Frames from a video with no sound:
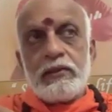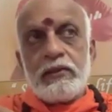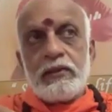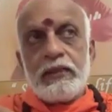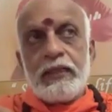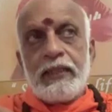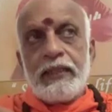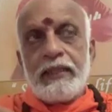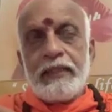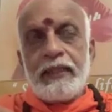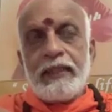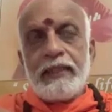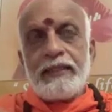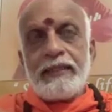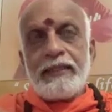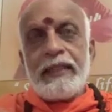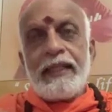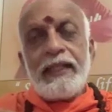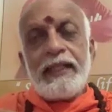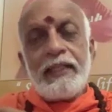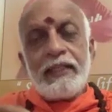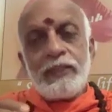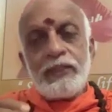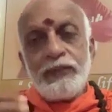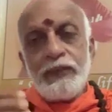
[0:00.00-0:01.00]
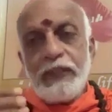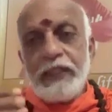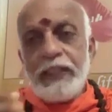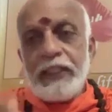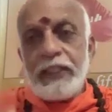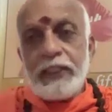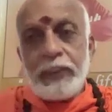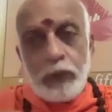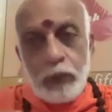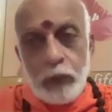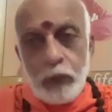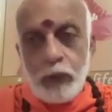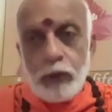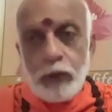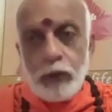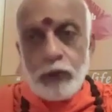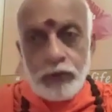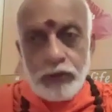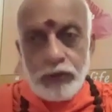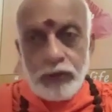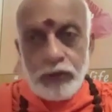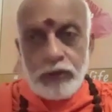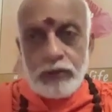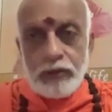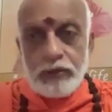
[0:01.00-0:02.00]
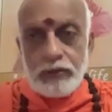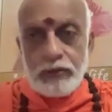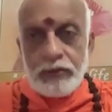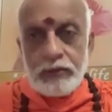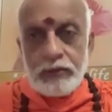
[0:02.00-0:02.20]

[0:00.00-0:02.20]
they take us very close,